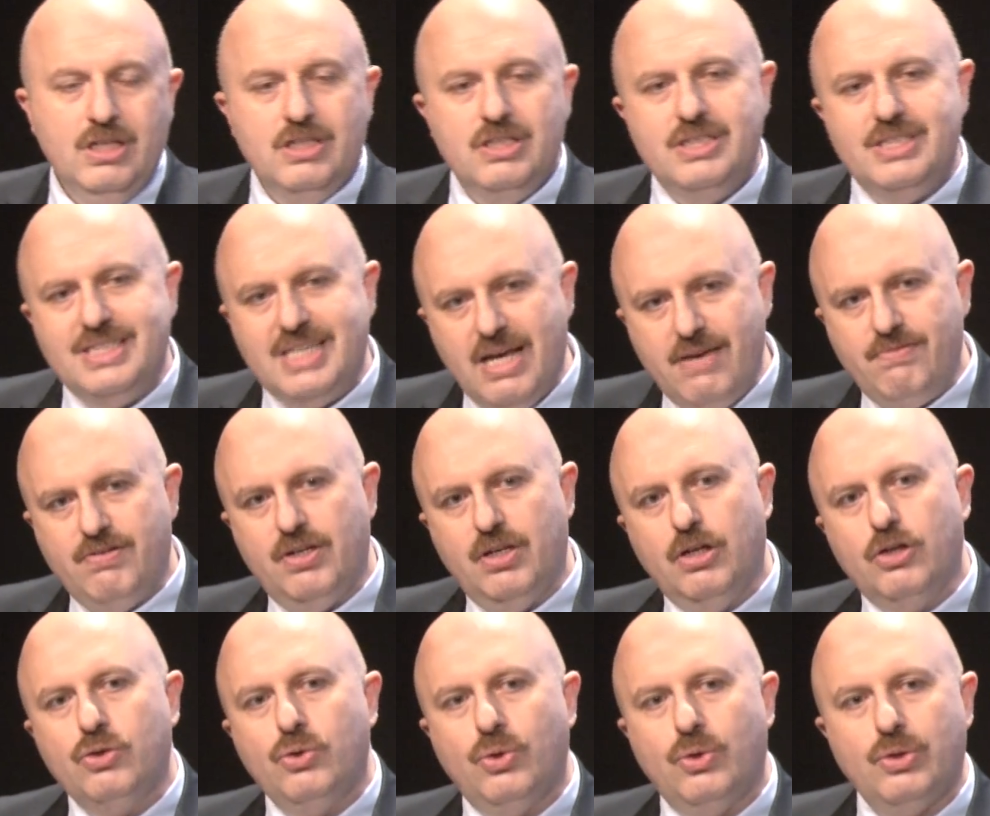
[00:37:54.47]

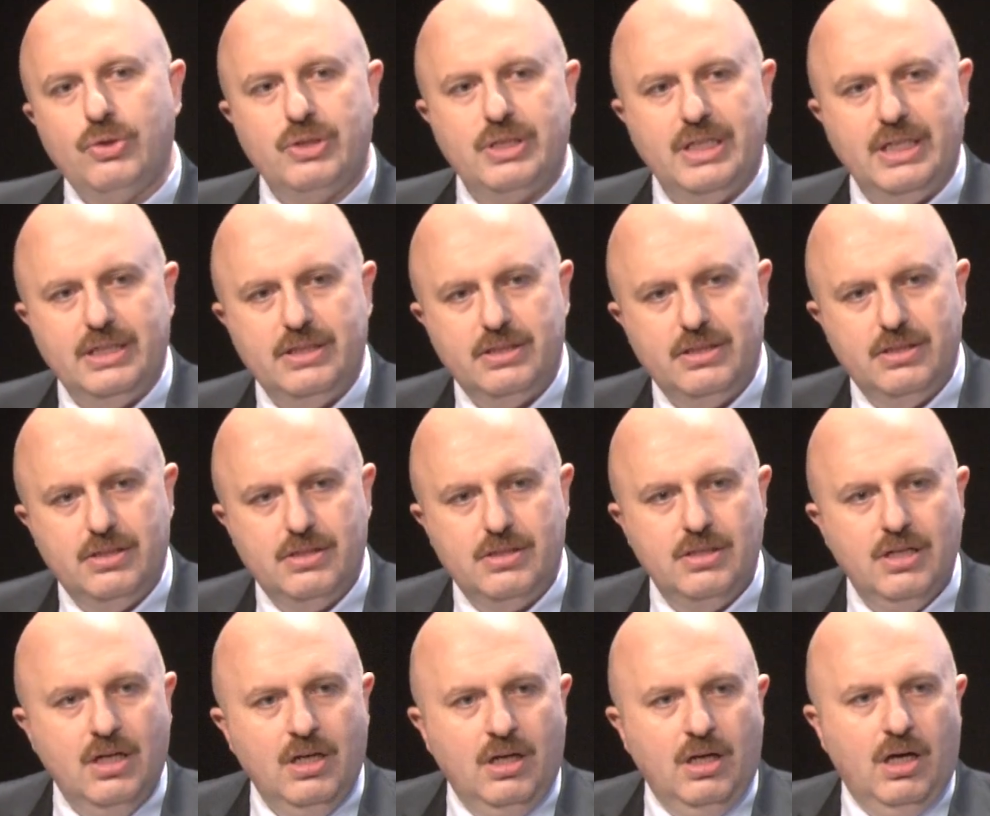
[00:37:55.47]
Several court
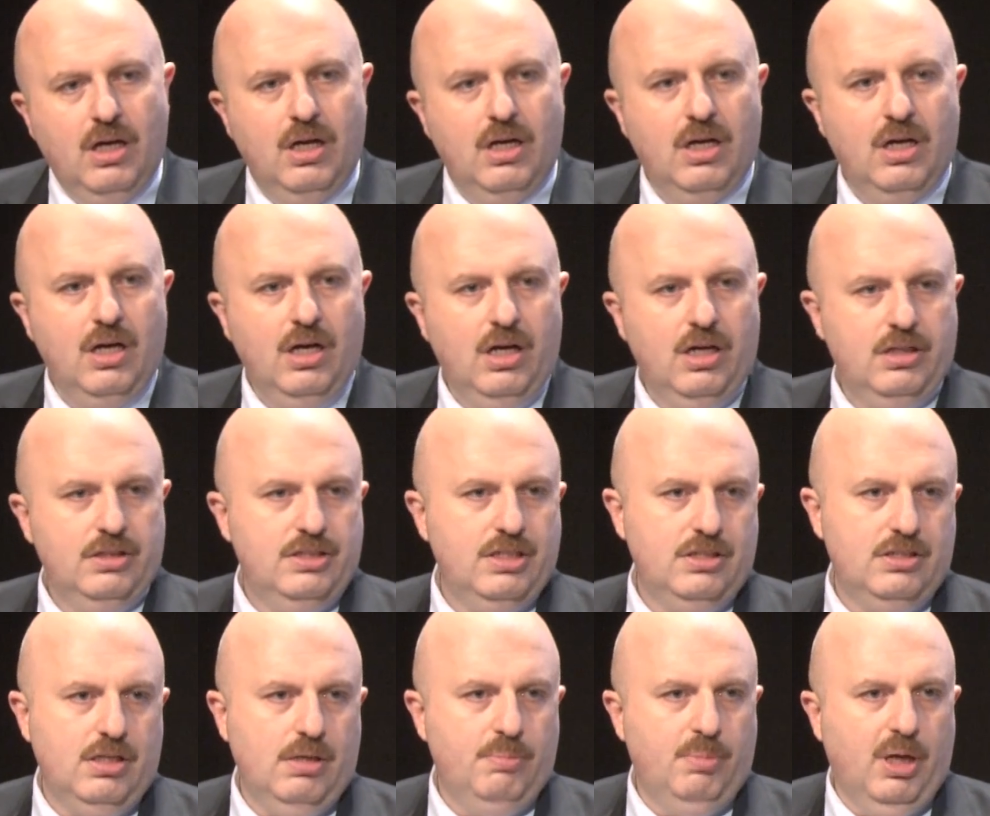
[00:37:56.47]
cases are
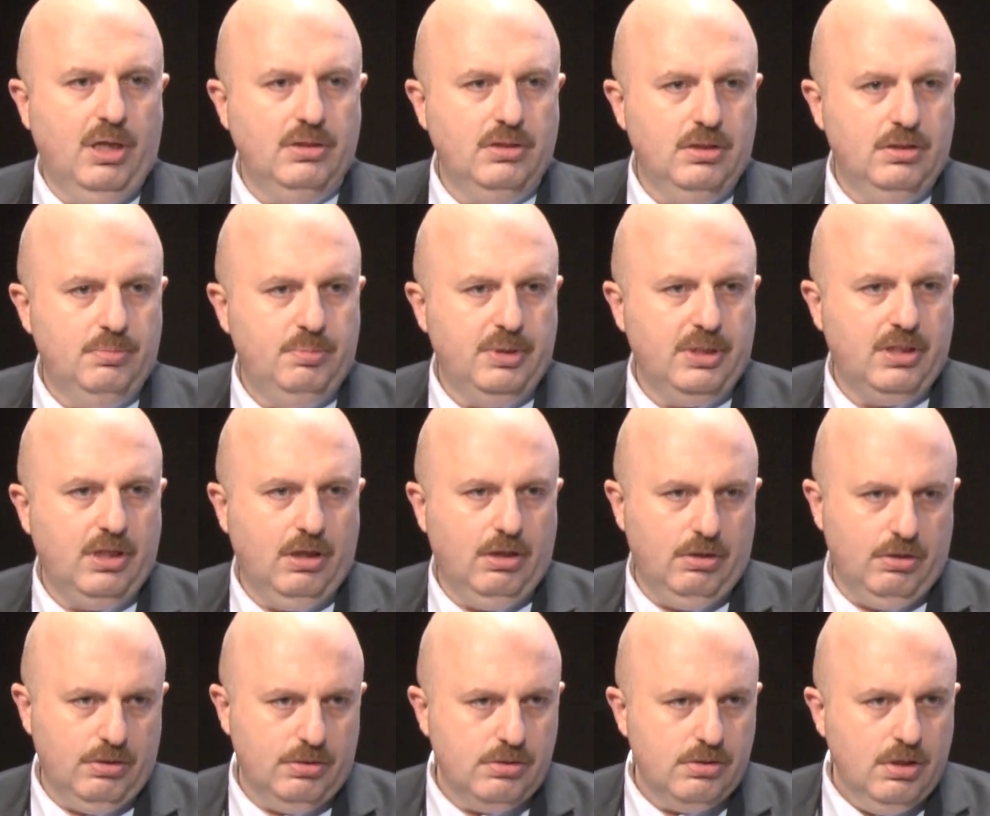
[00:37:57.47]
just abundant
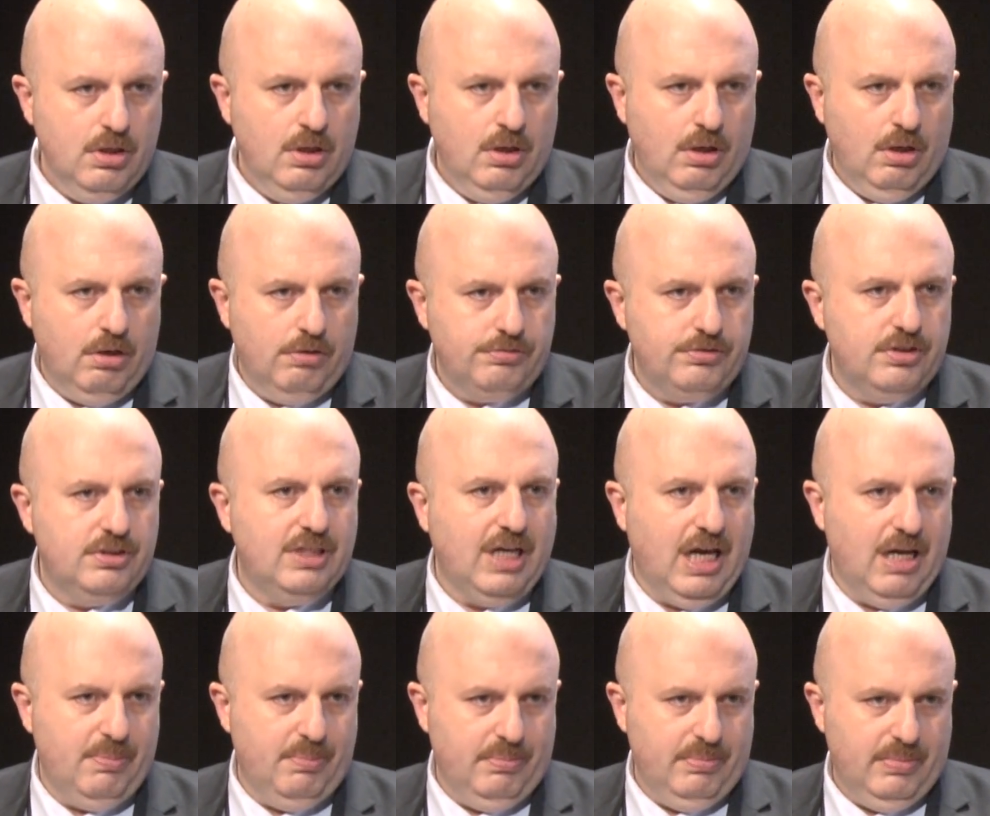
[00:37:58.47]
because of the
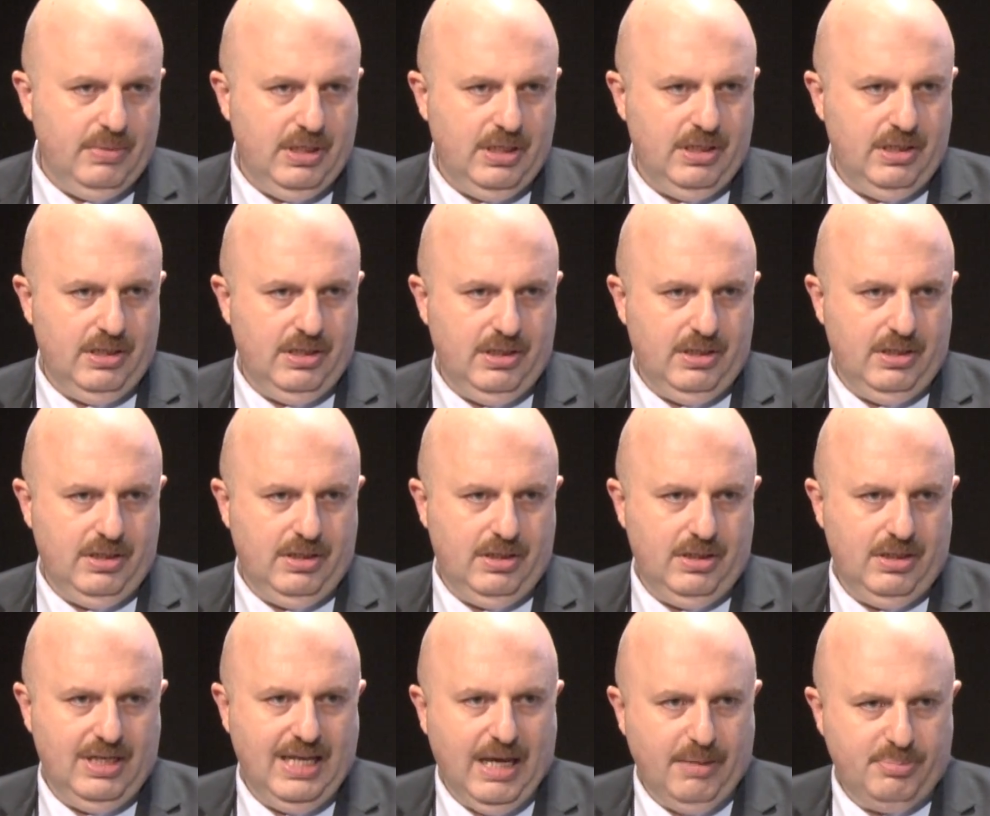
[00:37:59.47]
time
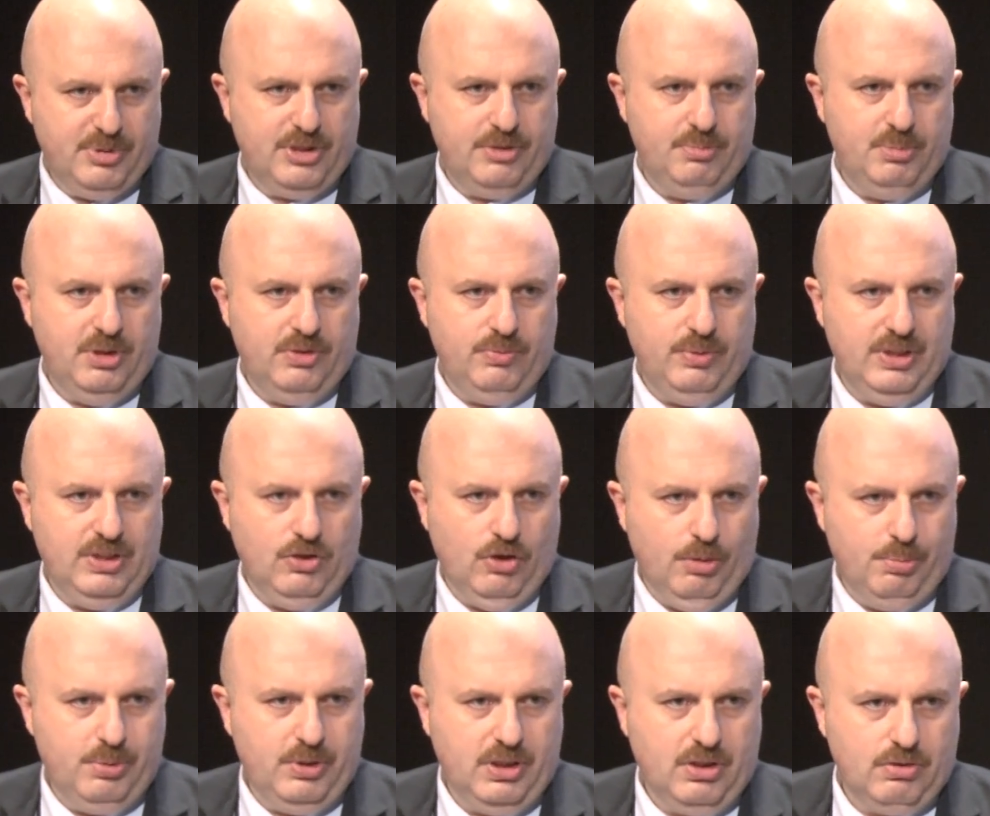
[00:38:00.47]
lapse between the
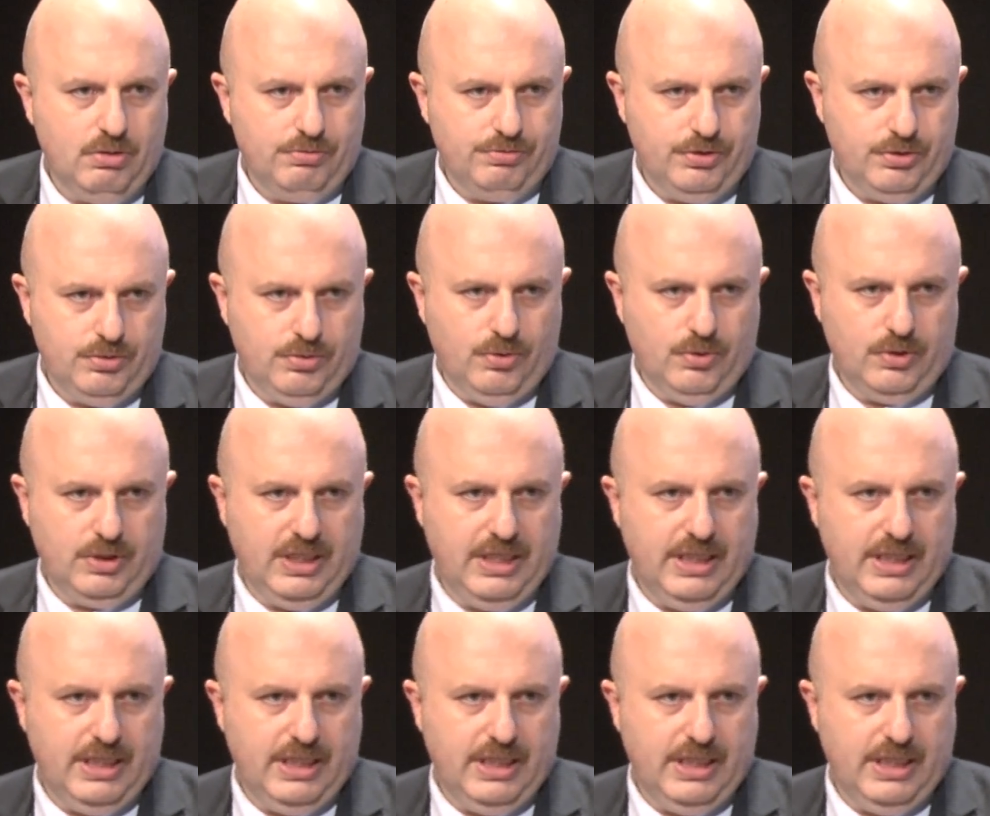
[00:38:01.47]
opening of the court